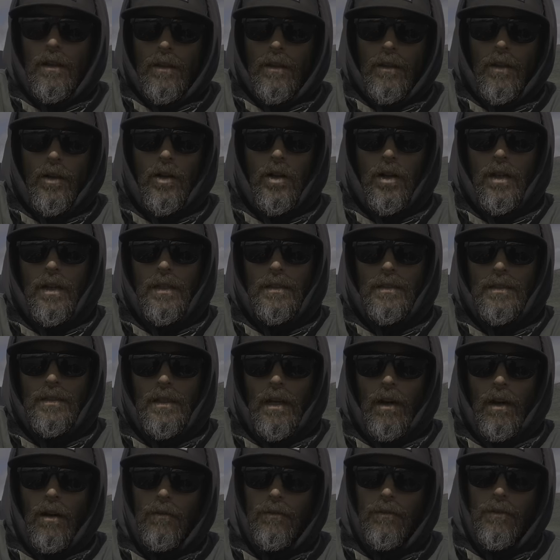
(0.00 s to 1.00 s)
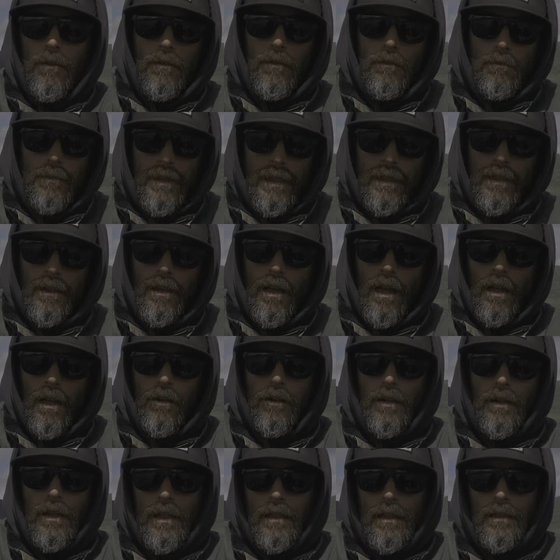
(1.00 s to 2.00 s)
The hook itself being the
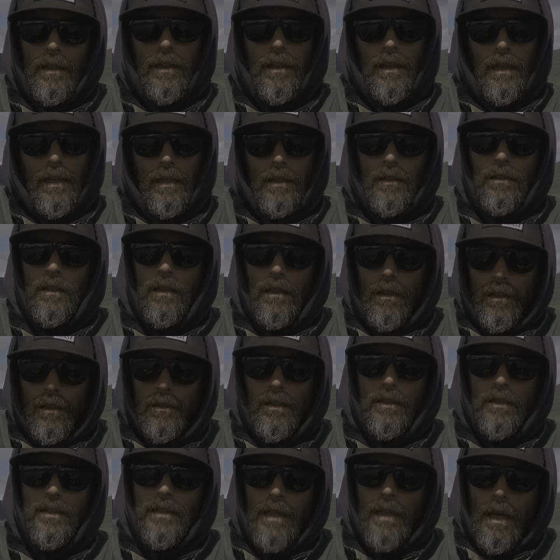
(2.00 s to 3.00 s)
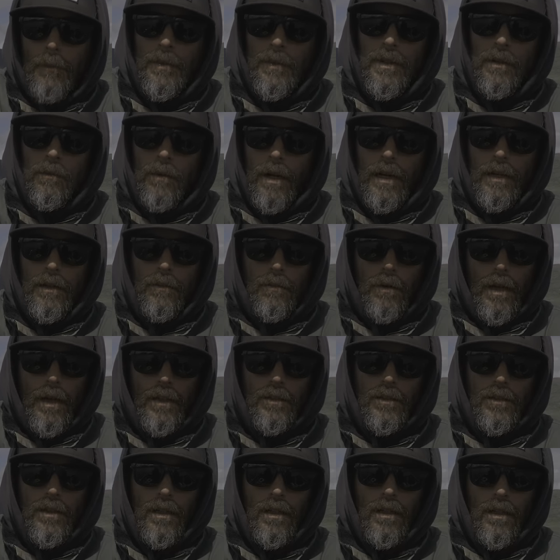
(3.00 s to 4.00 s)
color it is, I think is a step in the right
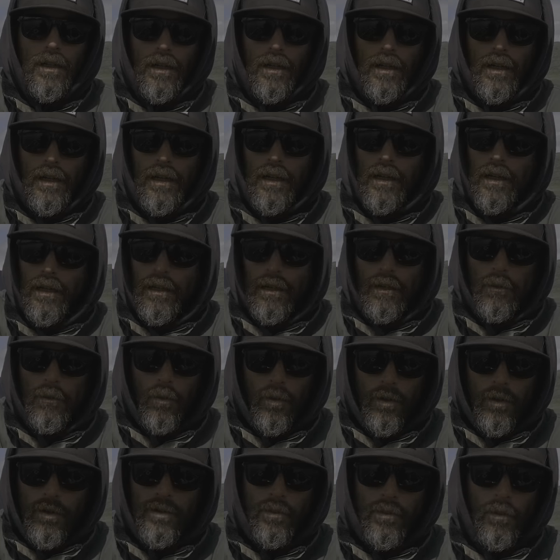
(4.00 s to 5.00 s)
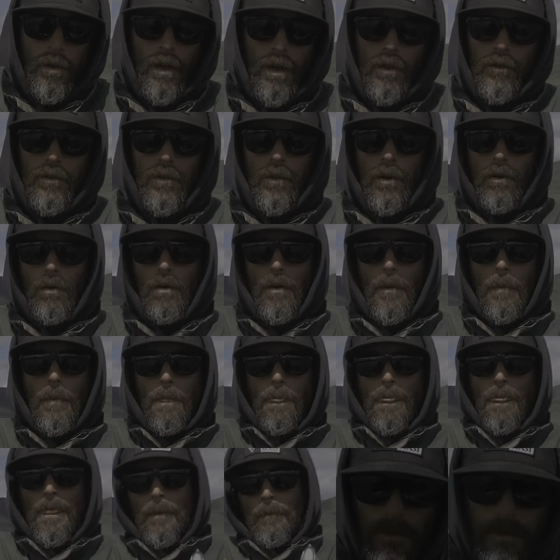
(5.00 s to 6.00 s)
direction, and it works well. So
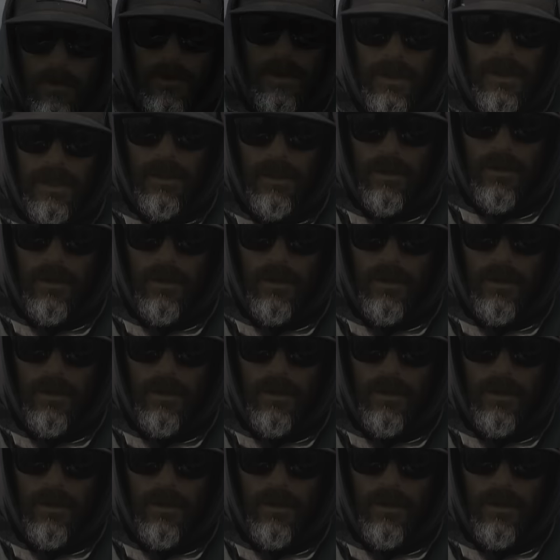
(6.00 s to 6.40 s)
we're gonna